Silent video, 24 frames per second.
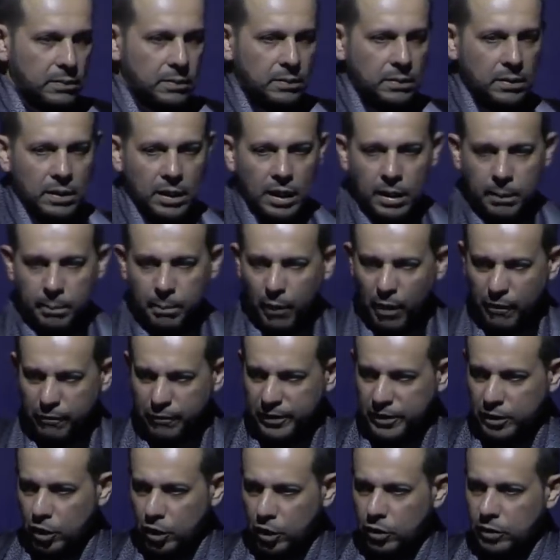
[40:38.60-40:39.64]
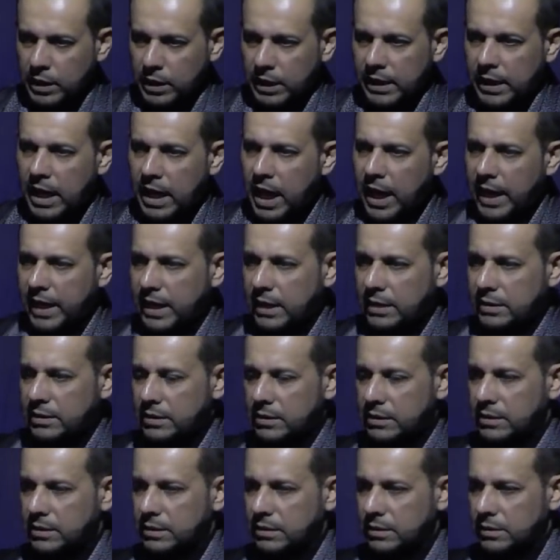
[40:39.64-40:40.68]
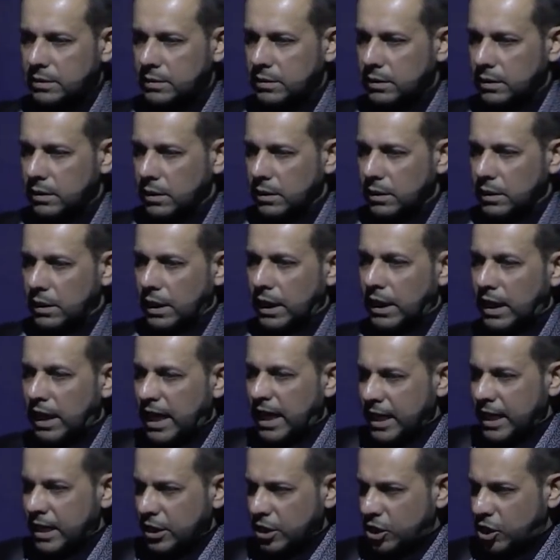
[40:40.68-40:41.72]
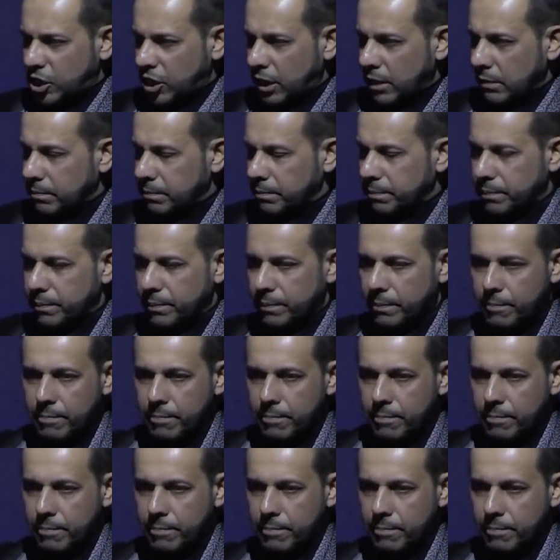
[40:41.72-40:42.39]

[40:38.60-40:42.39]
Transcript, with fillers: in prophethood, in guidance, in leadership,